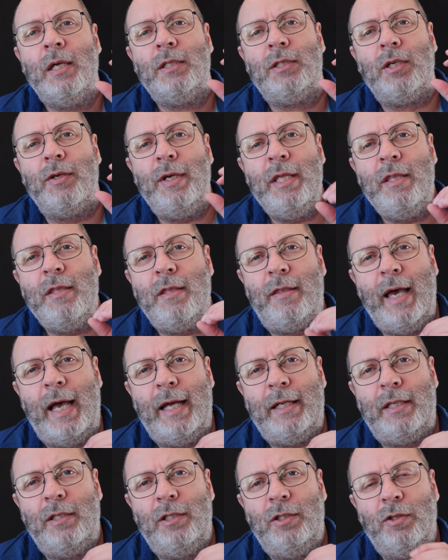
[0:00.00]
So in
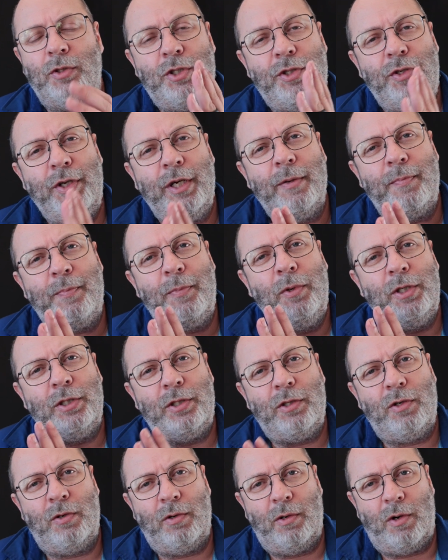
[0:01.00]
that, your trigger pull
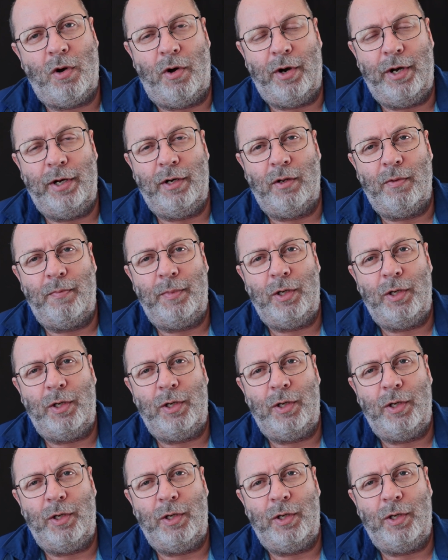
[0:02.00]
is cardinal,